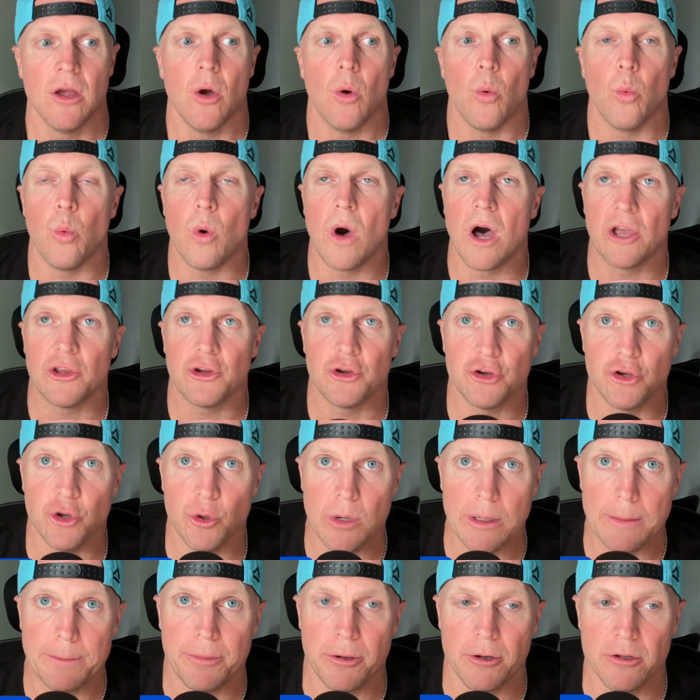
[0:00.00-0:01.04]
While you're
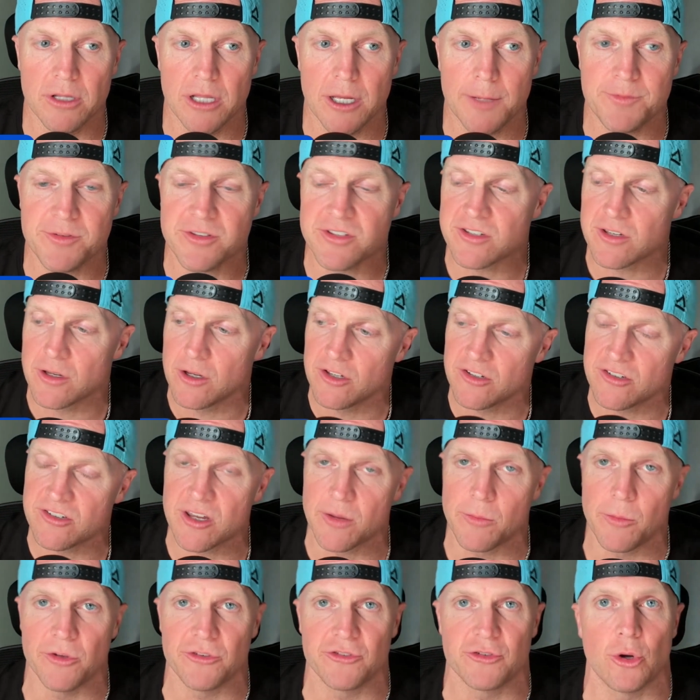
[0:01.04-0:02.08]
doing pull-ups,
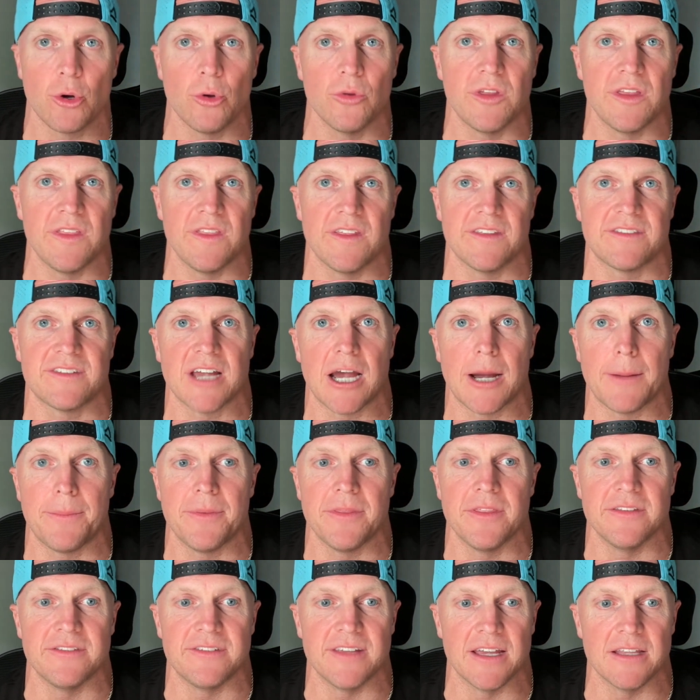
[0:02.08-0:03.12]
someone's holding the top of
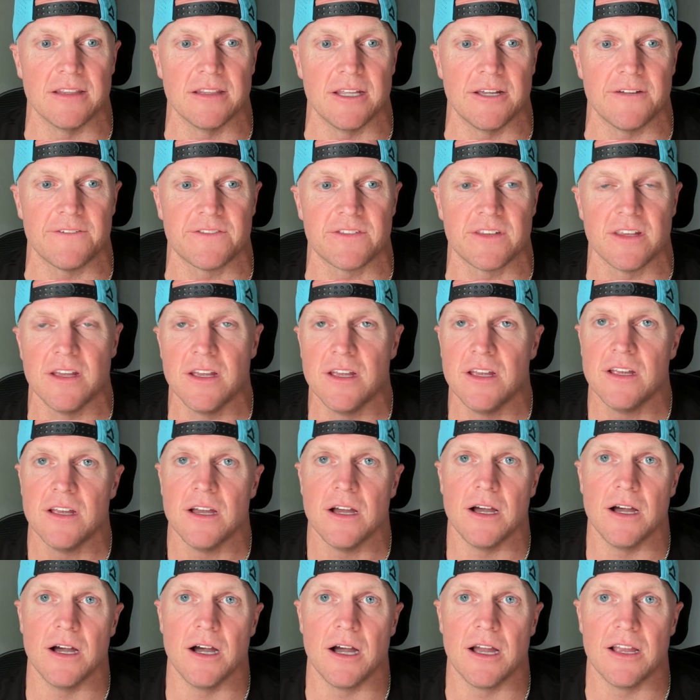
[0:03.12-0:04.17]
the deadlift,
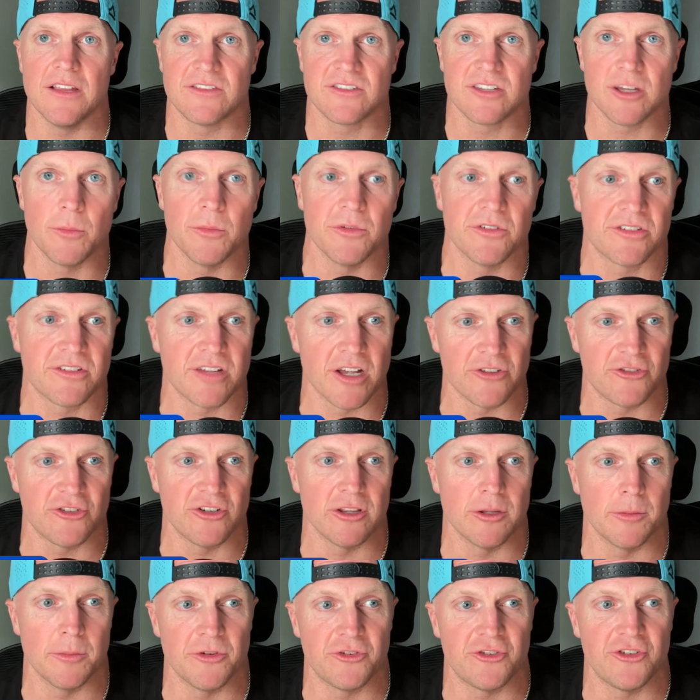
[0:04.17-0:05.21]
and someone's touching
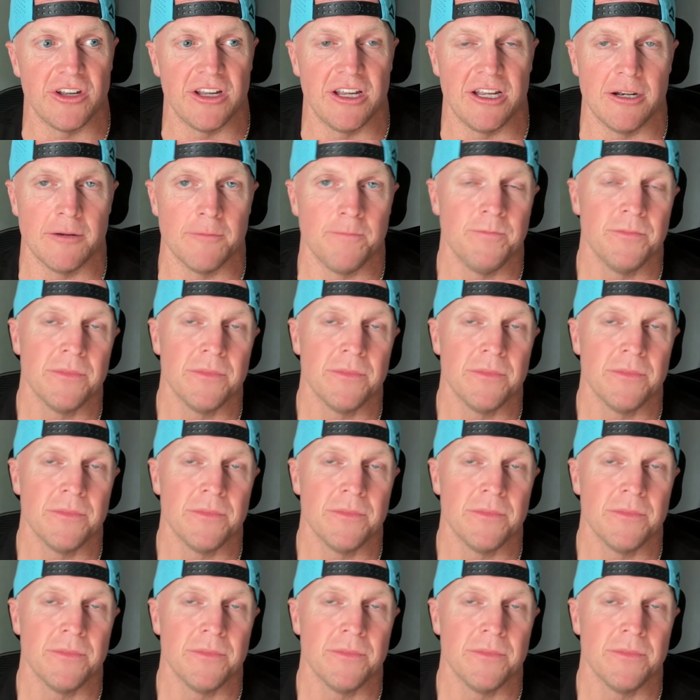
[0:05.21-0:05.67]
the machine.